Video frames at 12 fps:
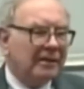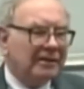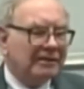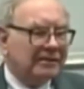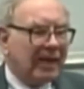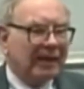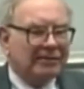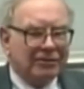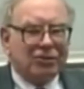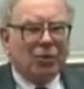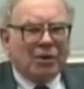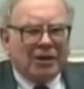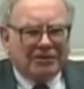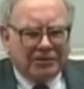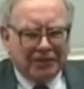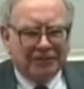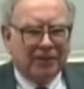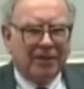In stocks, it's so
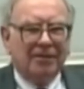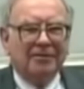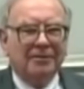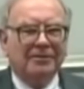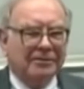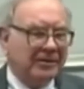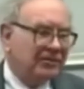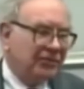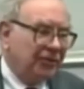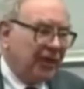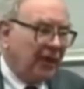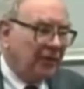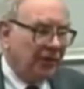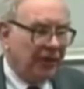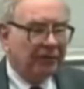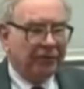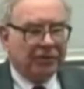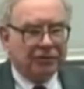easy. It's easier now than
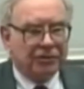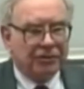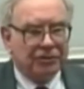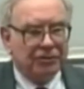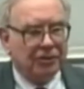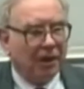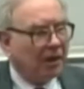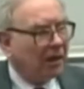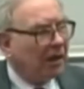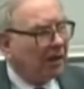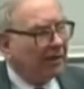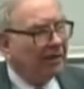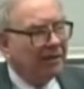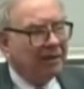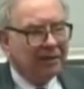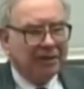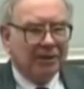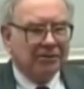ever because you can do it online.
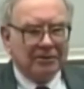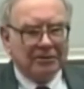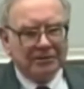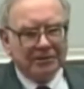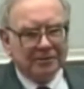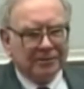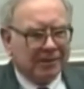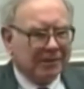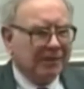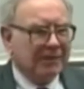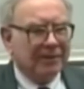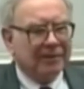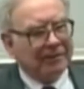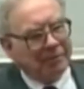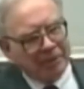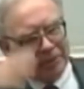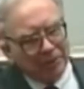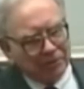Just you click it in and
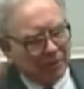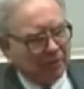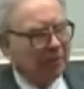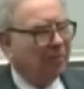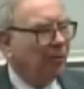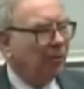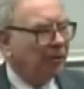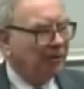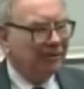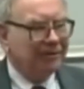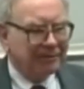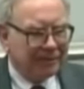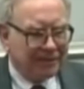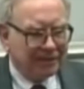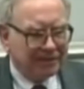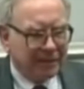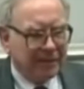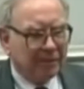maybe it goes up a point and you get
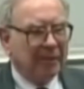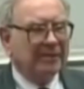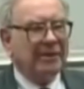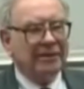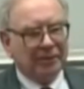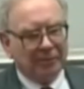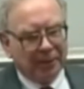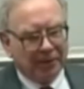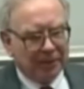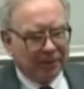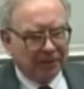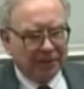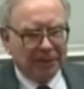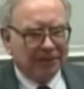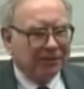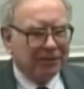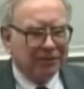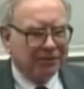excited about that and you buy another one the
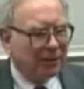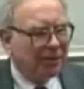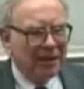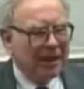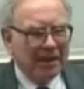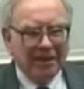next day and so on.